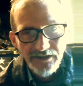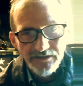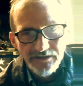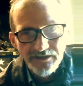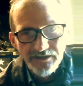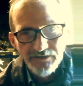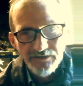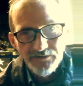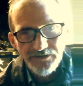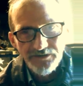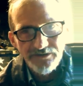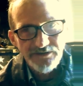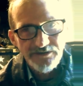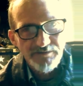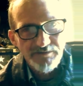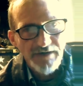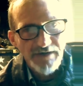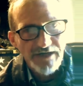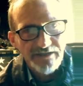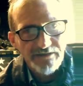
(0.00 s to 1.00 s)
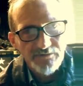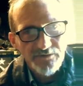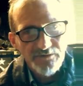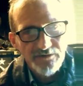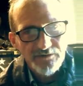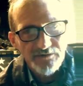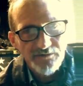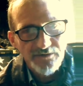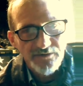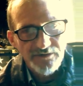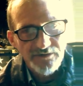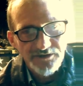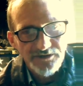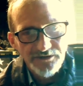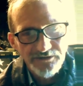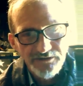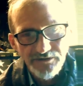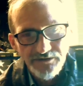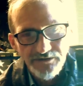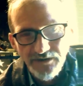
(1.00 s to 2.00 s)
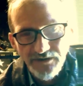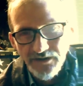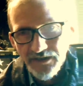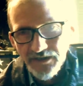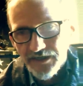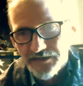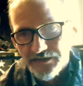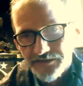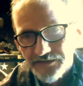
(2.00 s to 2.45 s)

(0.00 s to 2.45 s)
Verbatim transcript: that were used back in World War II. And